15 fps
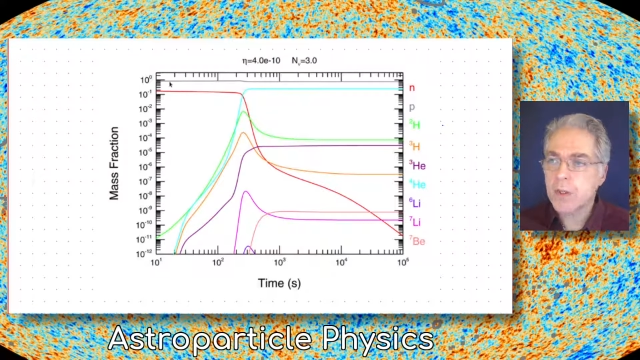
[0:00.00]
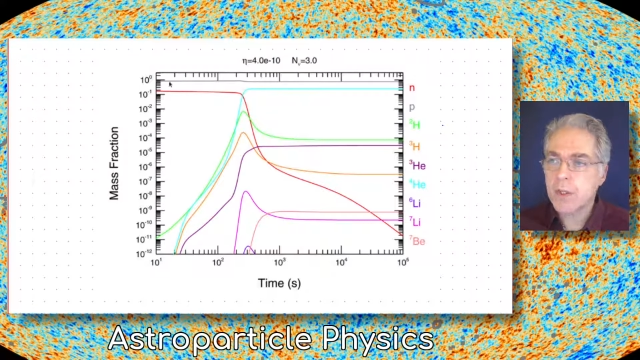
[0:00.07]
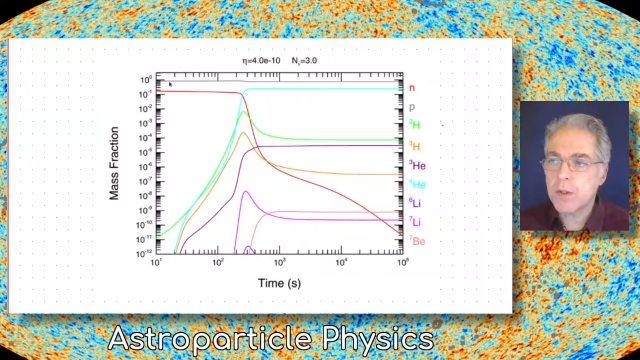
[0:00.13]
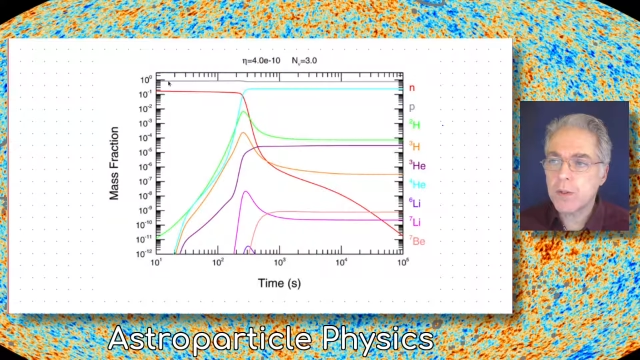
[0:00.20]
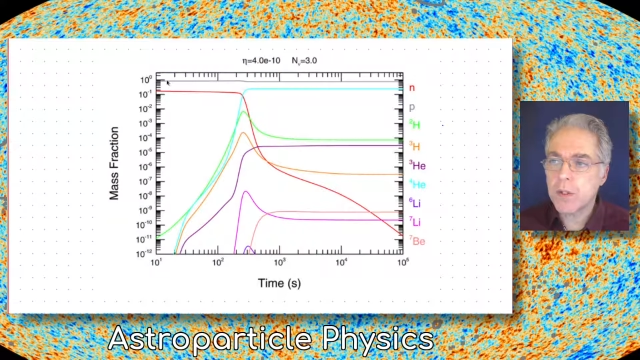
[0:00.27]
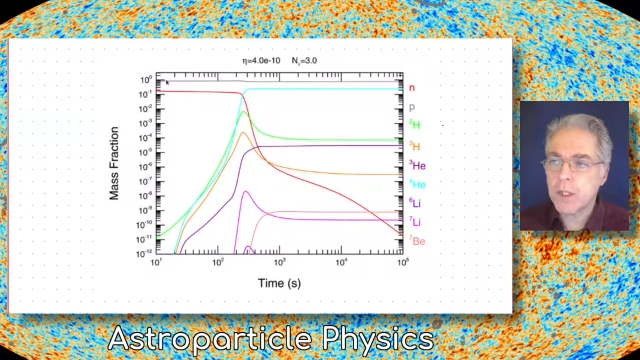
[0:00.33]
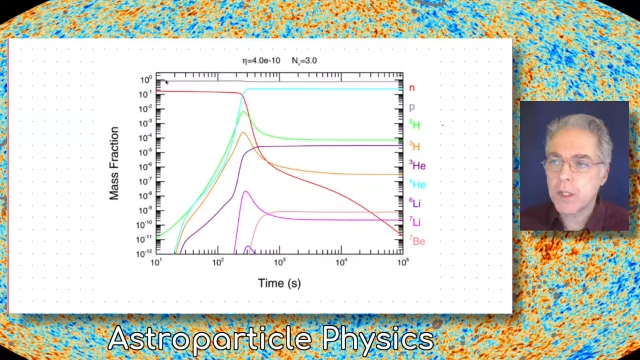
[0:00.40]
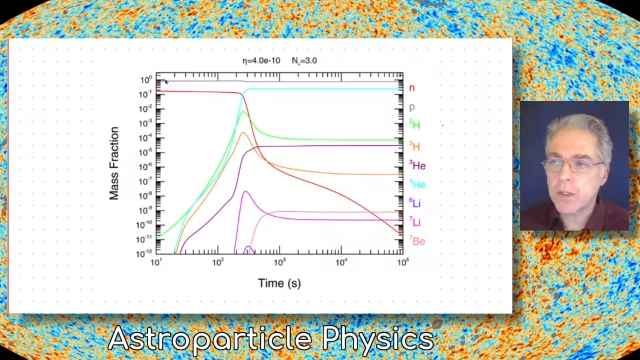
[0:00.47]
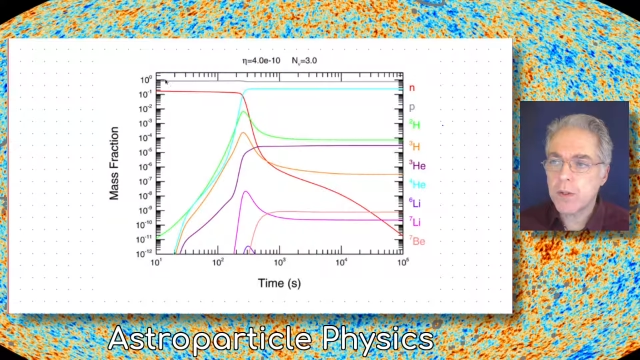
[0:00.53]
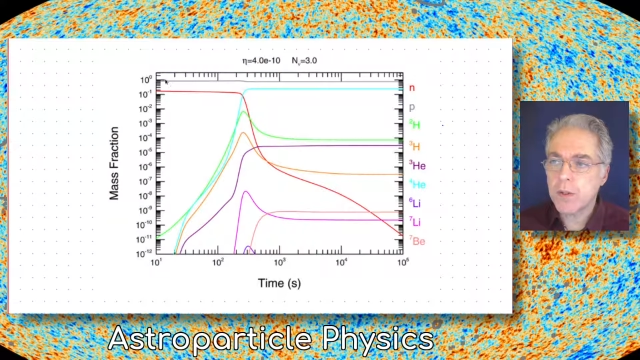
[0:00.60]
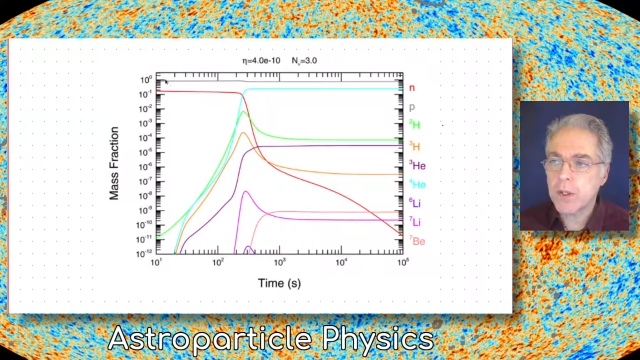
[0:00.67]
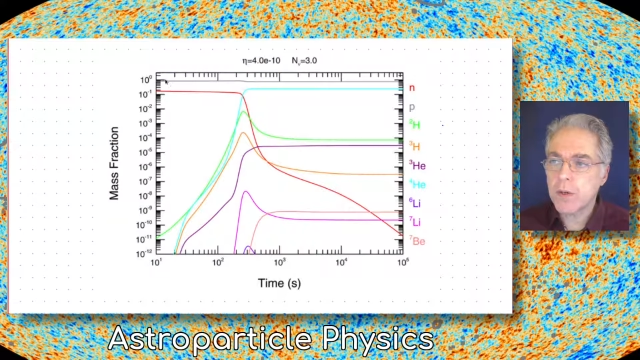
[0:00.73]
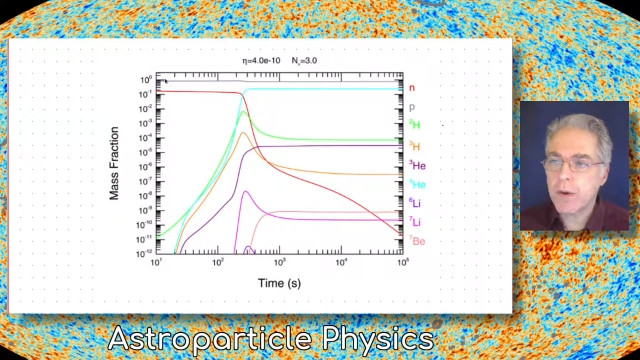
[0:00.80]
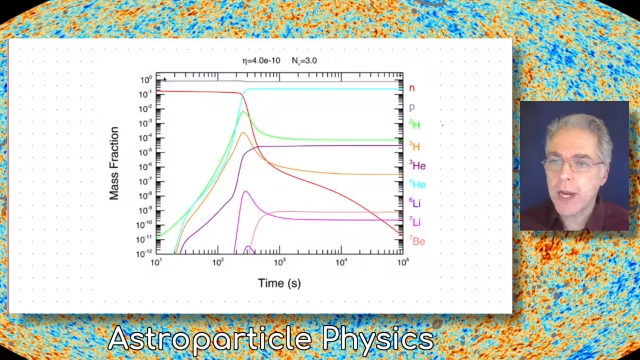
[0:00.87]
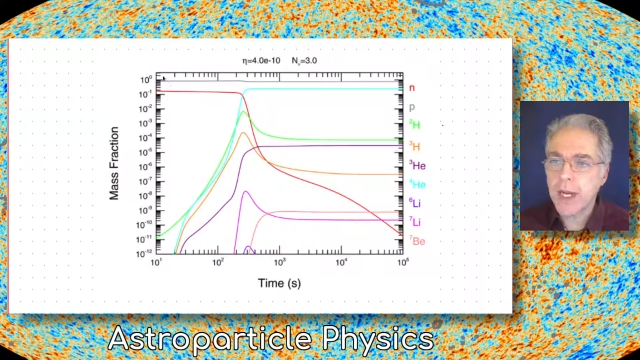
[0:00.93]
the
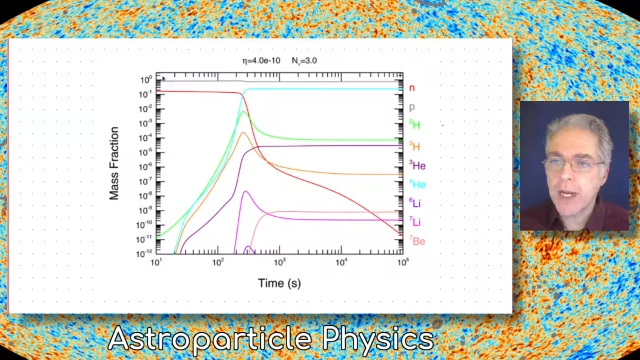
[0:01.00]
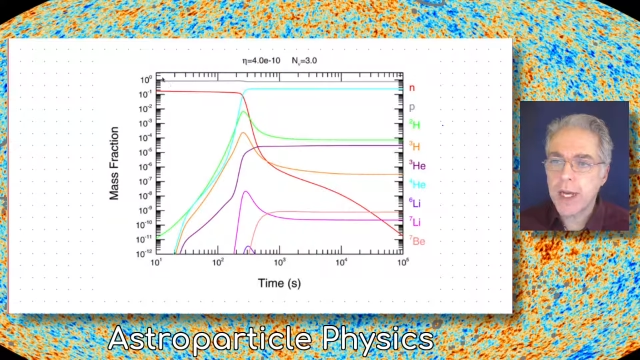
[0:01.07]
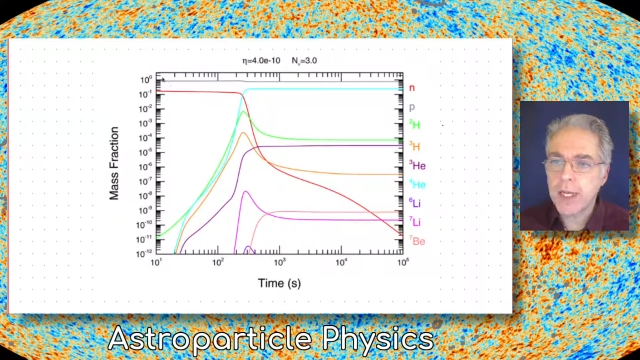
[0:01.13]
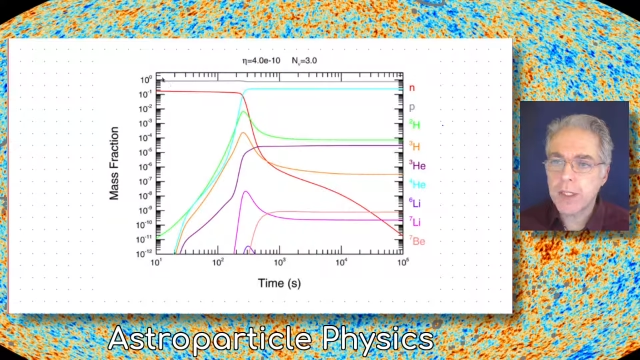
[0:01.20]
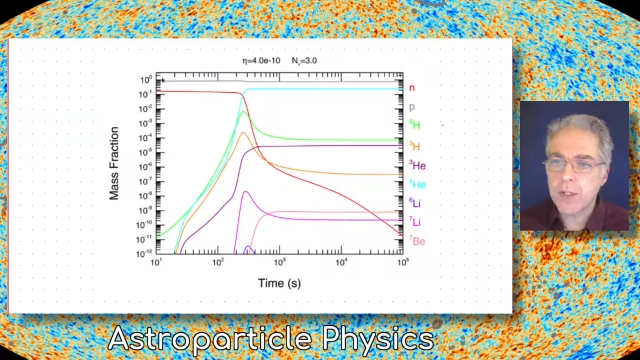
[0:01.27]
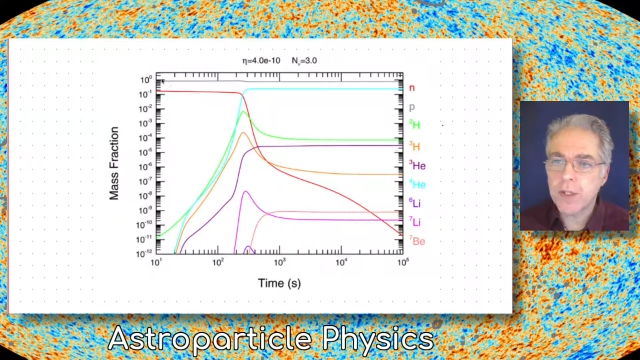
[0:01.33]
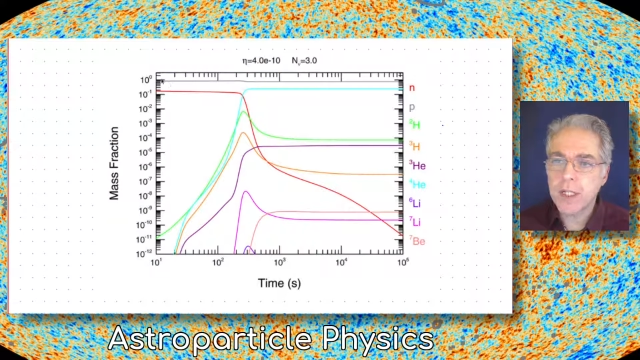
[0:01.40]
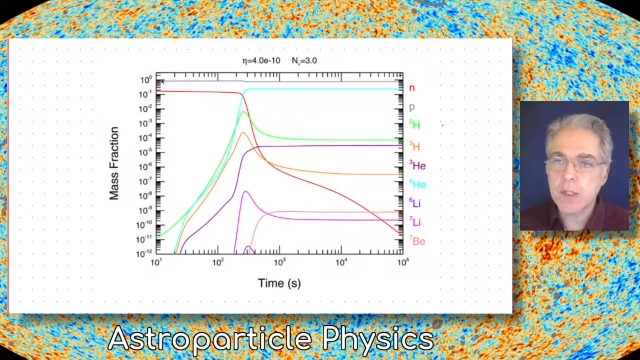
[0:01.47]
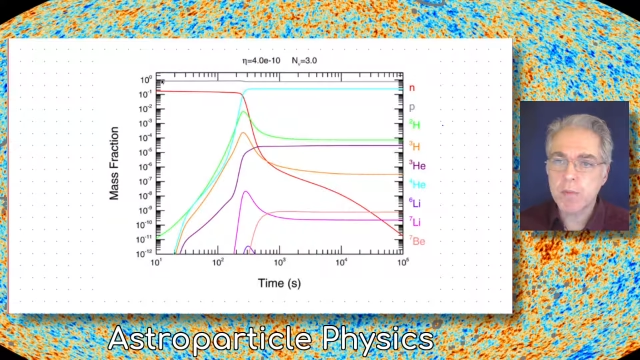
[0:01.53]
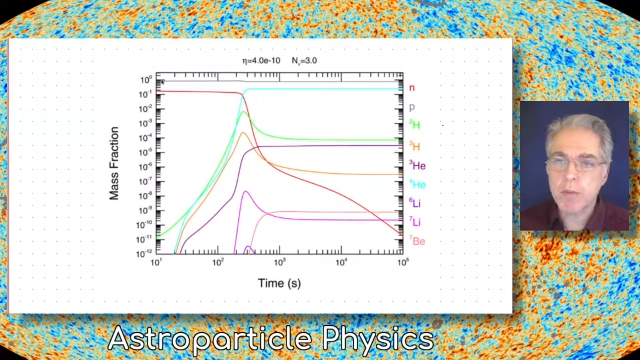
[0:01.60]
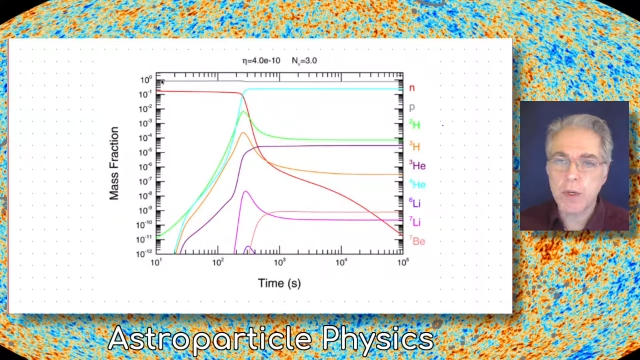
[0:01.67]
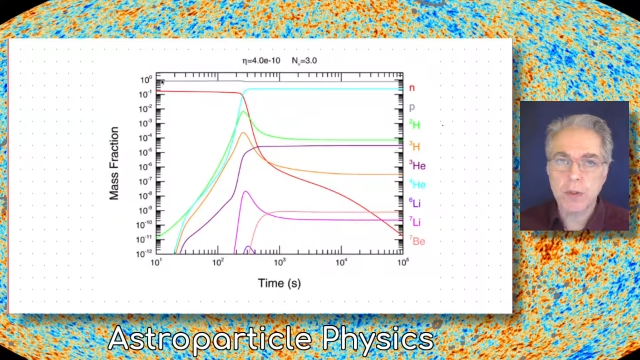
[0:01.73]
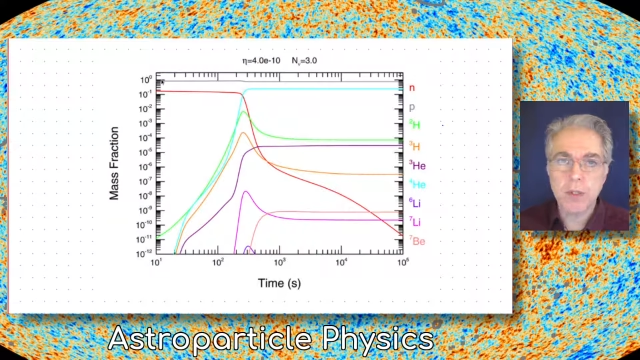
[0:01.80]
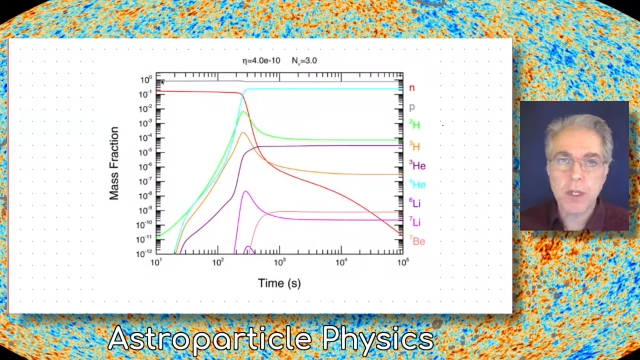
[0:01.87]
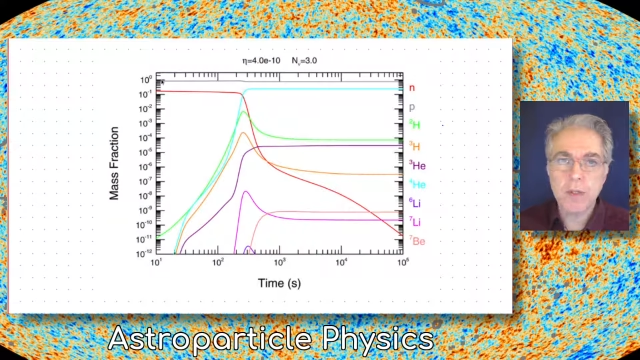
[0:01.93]
gray line. So that's
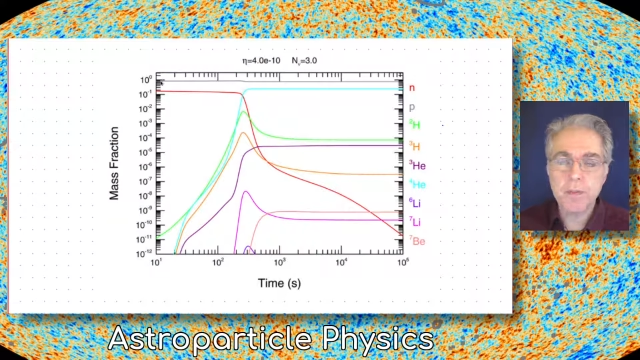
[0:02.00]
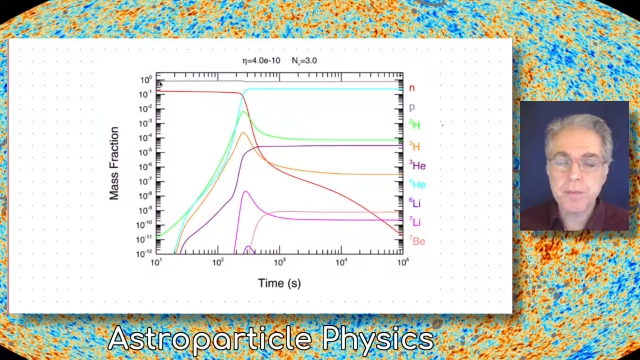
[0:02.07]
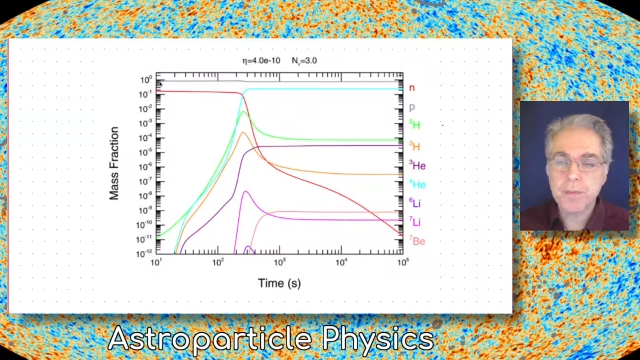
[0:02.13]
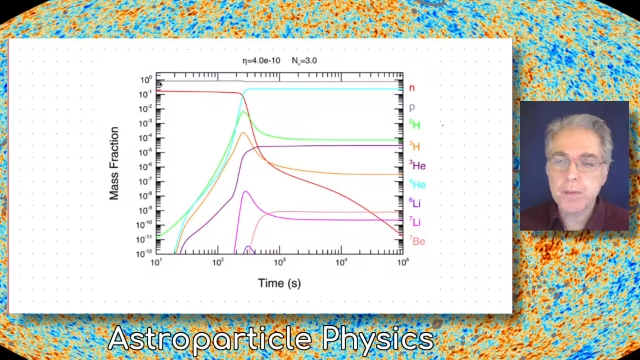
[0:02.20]
proton,